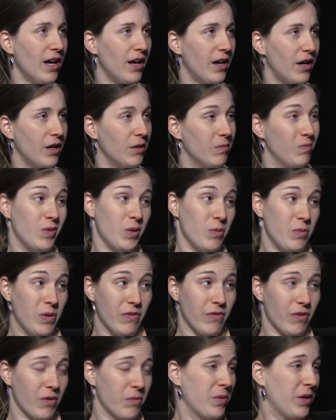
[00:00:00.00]
to be
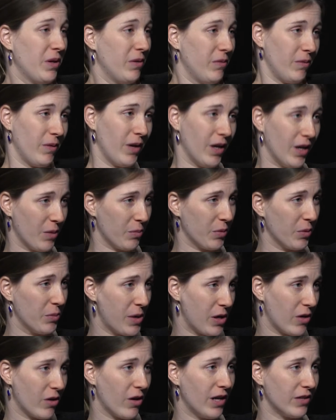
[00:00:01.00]
from an upper
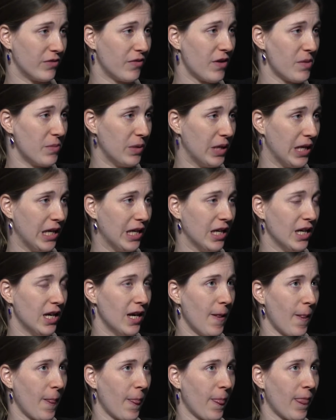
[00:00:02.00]
middle class family.
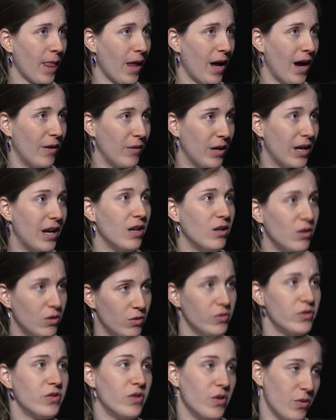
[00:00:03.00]
How can I
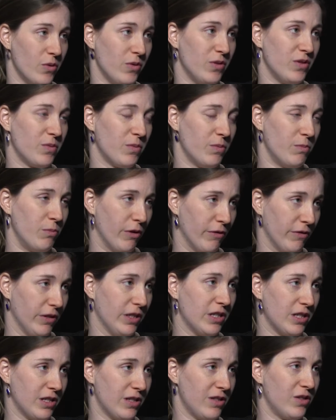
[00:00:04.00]
use those
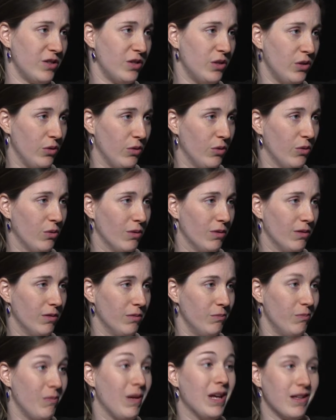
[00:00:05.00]
privileges to
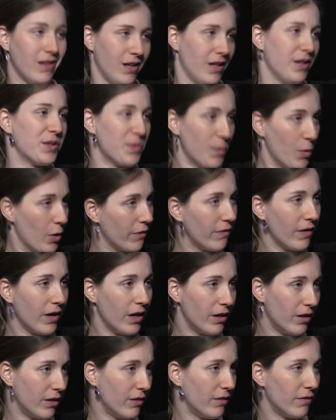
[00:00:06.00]
make things more
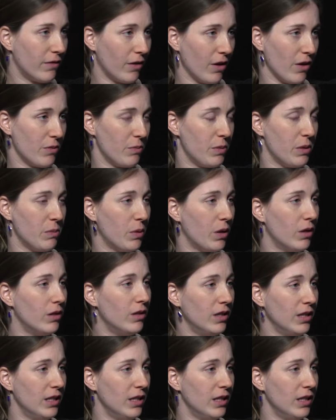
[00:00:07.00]
fair for other people?